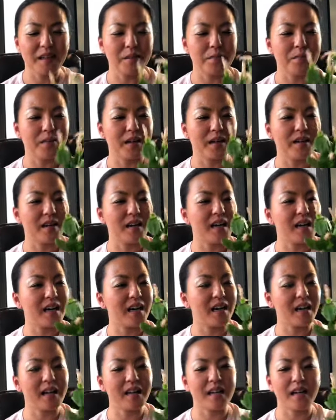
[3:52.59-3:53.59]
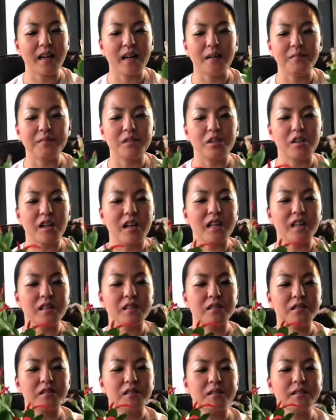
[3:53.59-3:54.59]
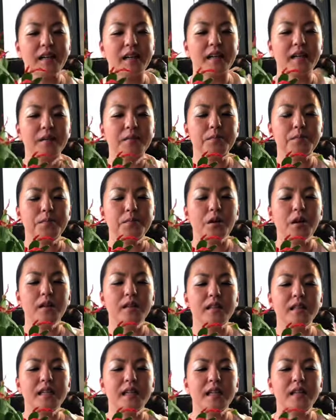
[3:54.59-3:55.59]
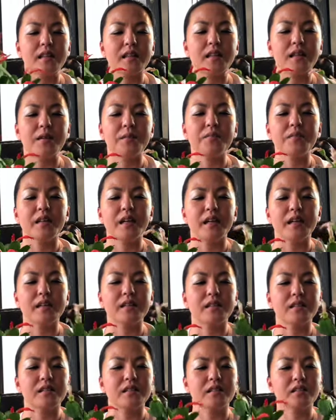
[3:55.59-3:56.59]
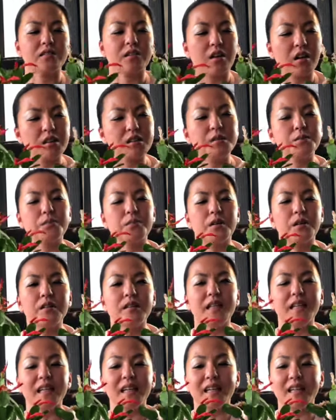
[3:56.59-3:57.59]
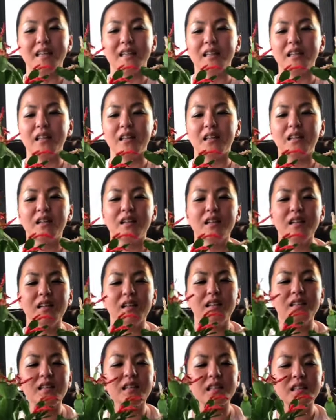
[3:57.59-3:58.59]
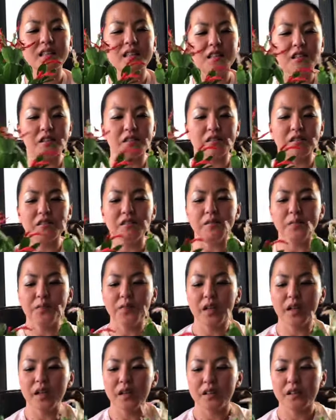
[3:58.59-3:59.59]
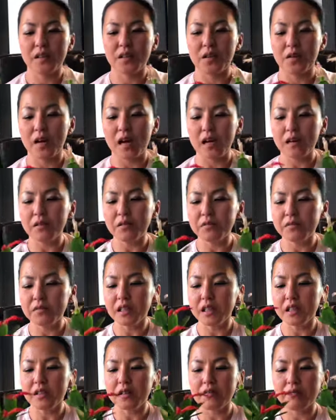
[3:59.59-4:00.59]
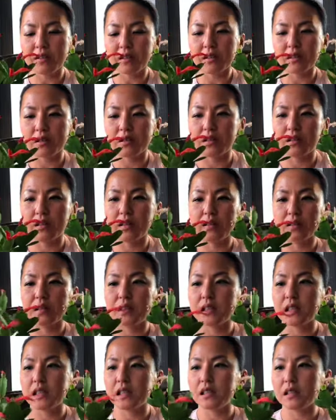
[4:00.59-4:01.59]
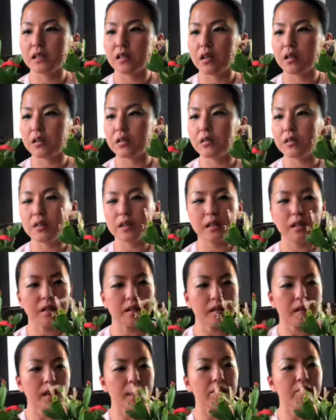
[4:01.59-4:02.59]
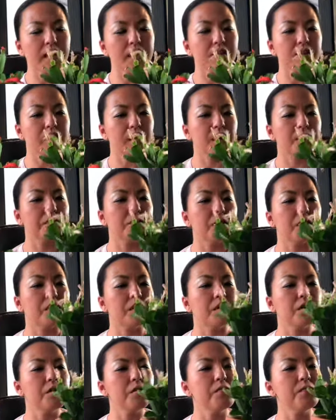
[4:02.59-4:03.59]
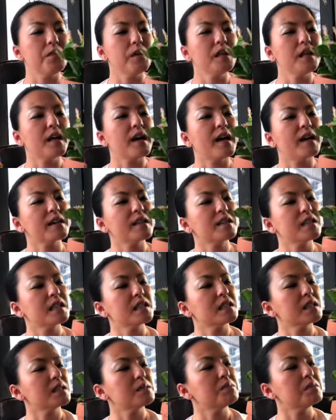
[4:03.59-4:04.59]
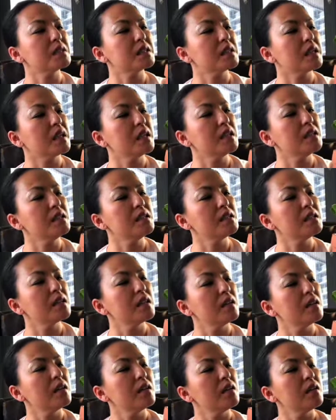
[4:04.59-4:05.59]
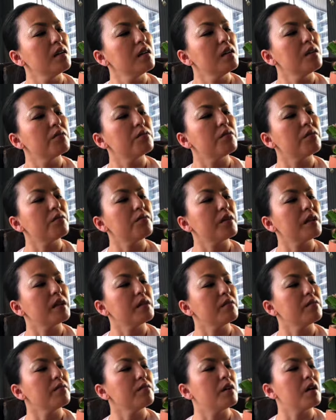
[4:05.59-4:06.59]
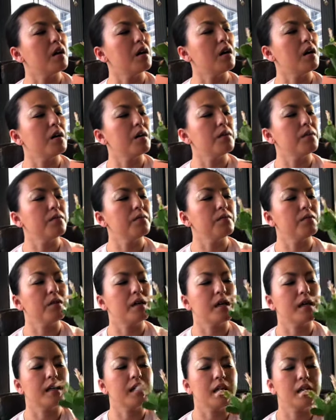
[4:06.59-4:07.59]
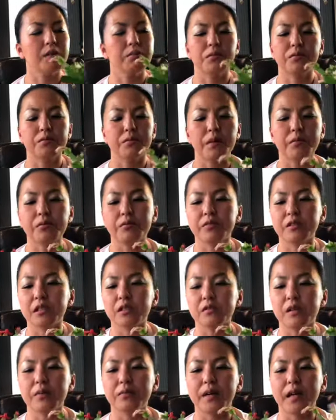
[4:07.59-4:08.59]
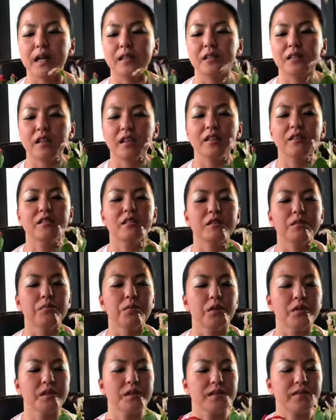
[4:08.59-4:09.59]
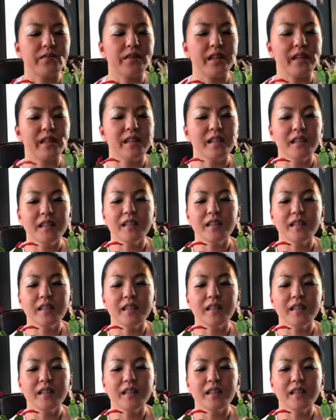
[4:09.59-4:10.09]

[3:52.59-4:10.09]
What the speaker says: But I have tried to like pollinate them, like cross pollinated these two, so I don't know what the seed's gonna look like. I'm hoping that I can get some seeds from what I can't remember which one, but I tried to do most of it.